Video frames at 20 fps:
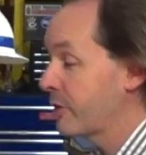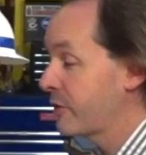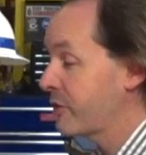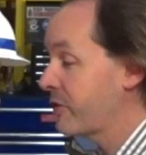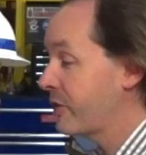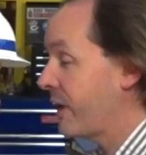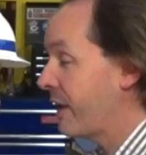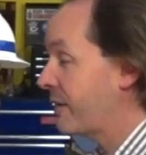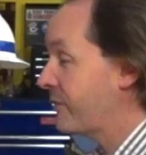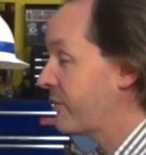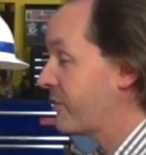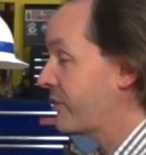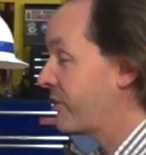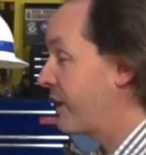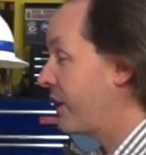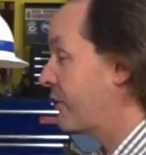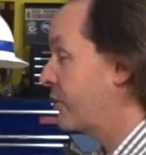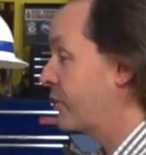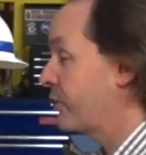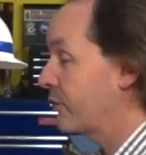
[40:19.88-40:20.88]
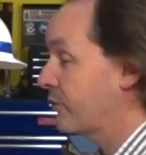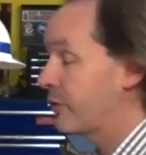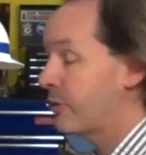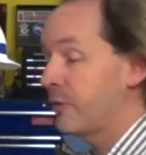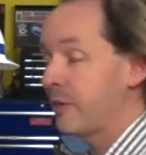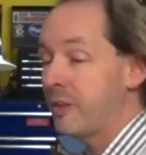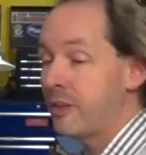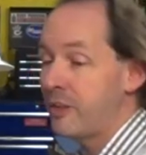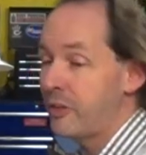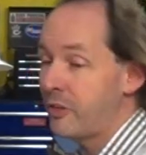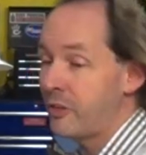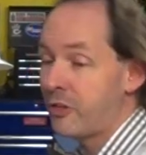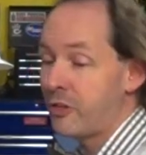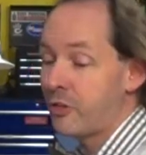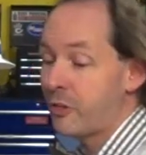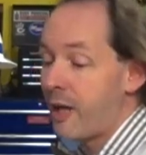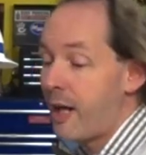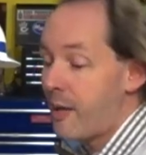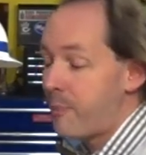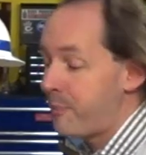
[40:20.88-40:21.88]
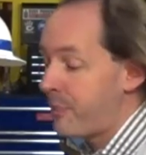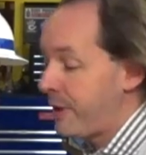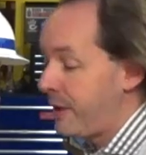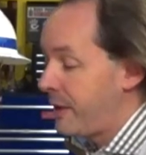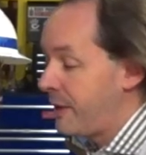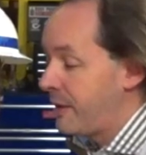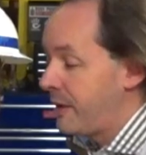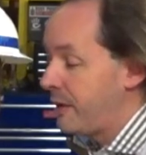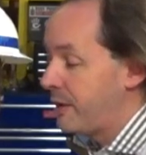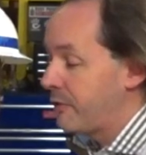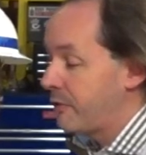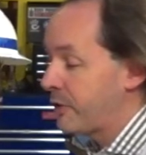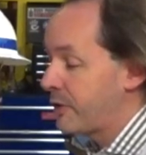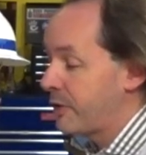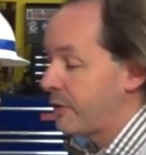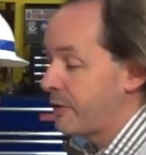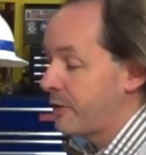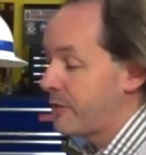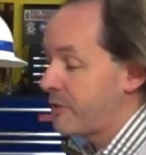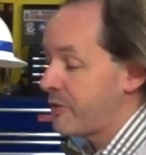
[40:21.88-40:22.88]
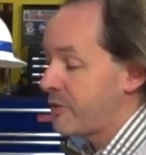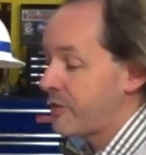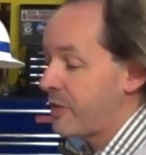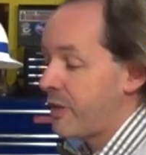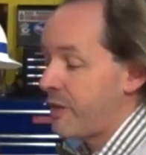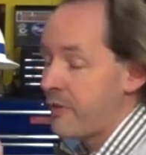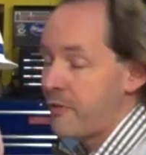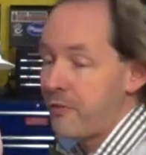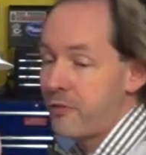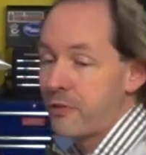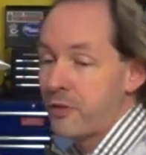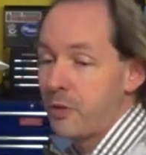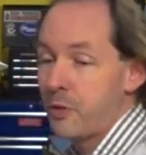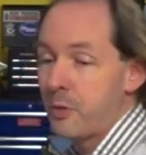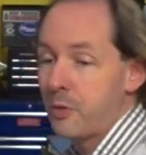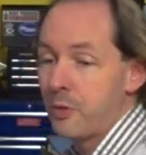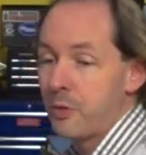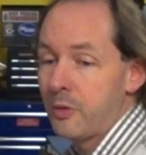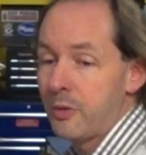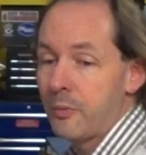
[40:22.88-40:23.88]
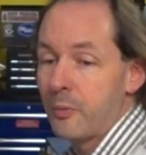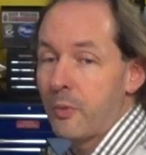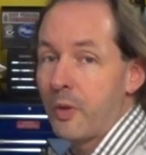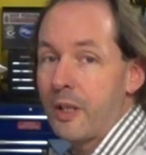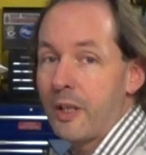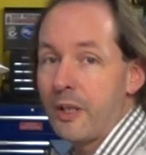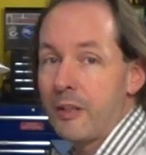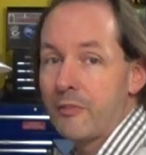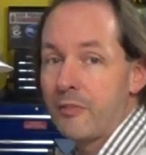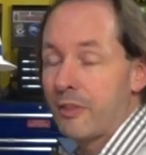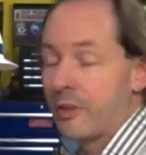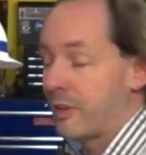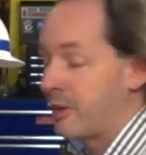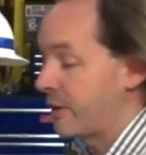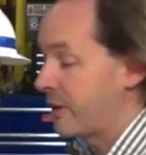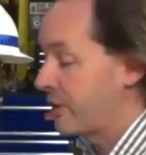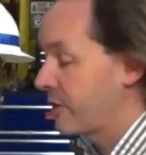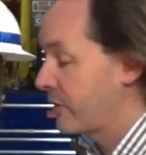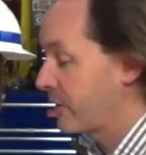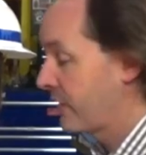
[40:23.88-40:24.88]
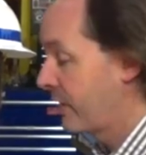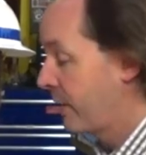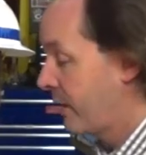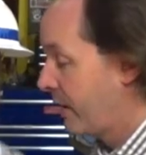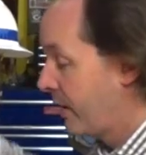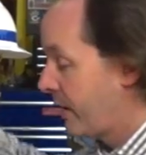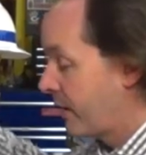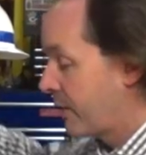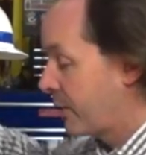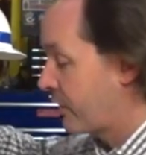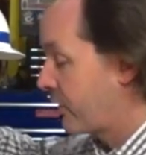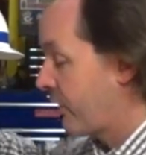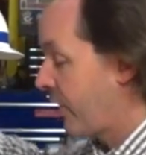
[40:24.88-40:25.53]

set schedule to it you just drop in and if we're doing stuff cool and whatever and there's there's